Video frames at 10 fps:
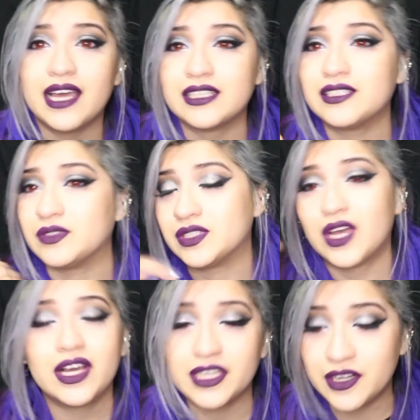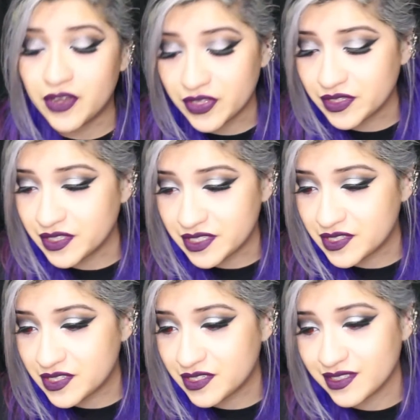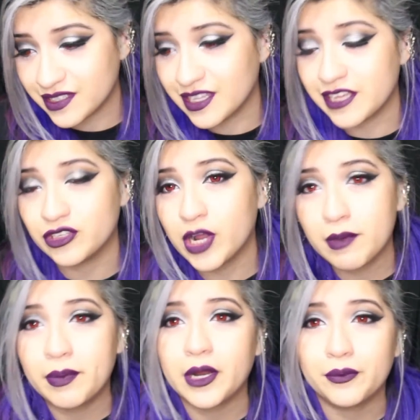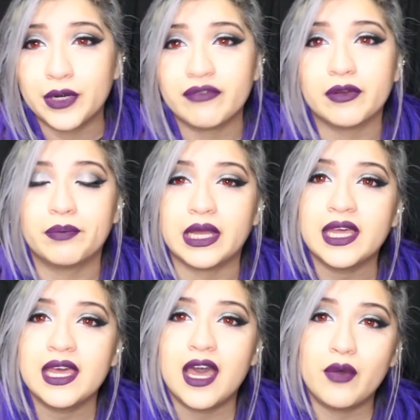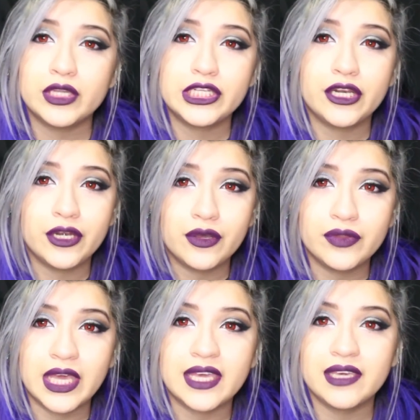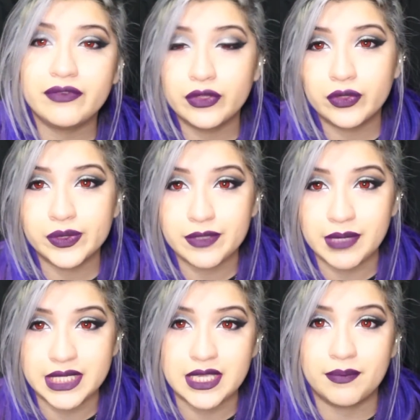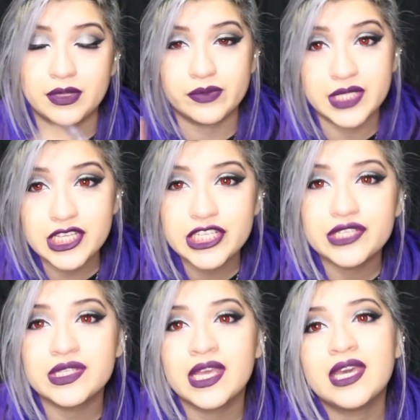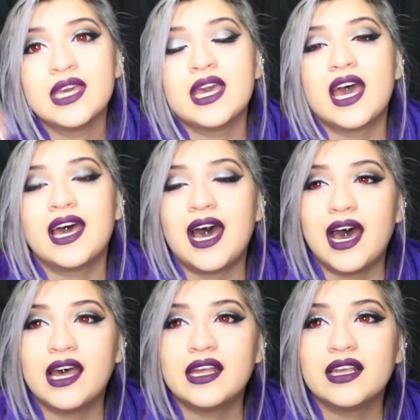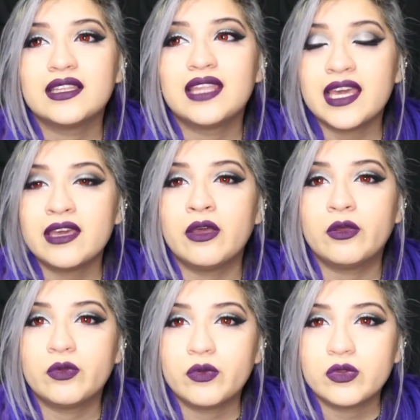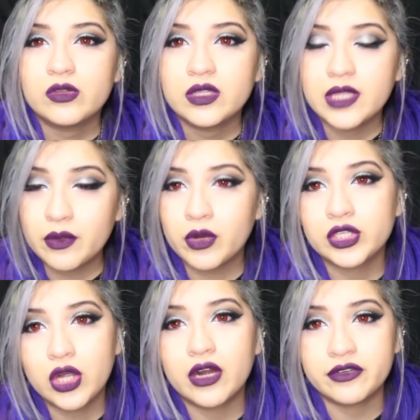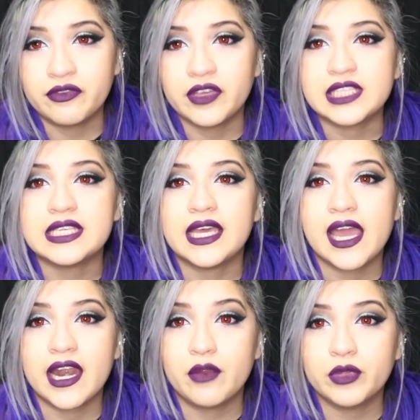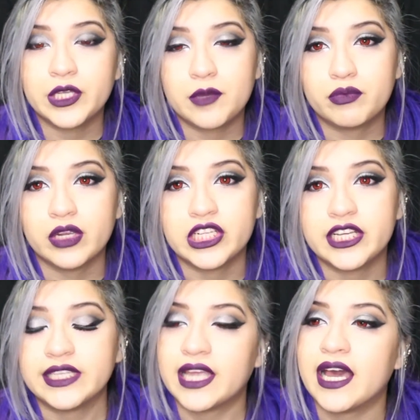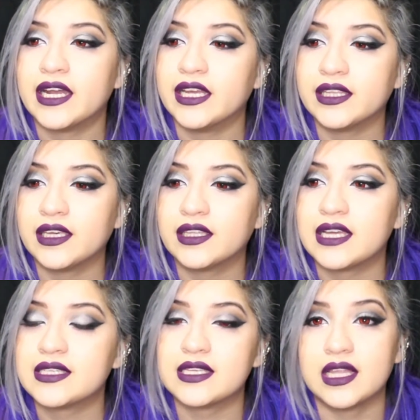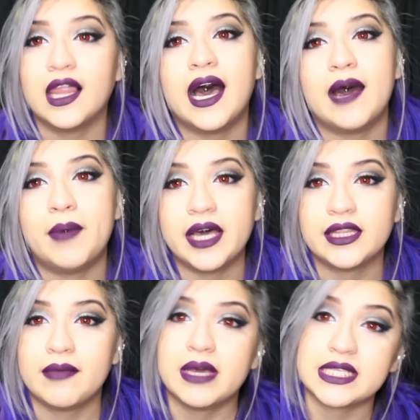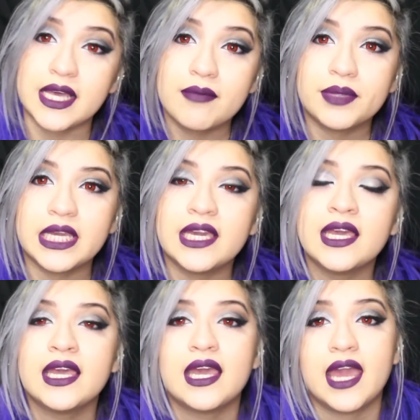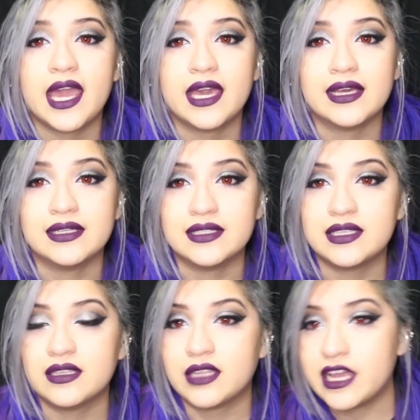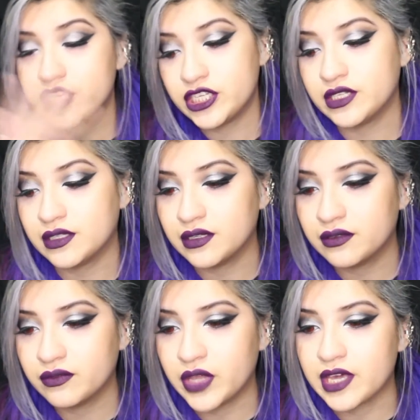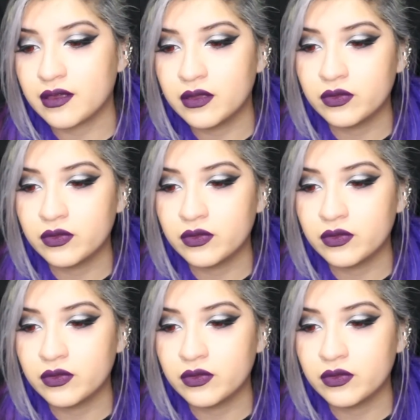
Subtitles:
I was talking all this like drama part and whatever, but I want you to know that even though there was a mix-up and there was issues, they worked hard to fix it, and I really appreciate that, and I think that says a lot about them as a company. And that shouldn't, like,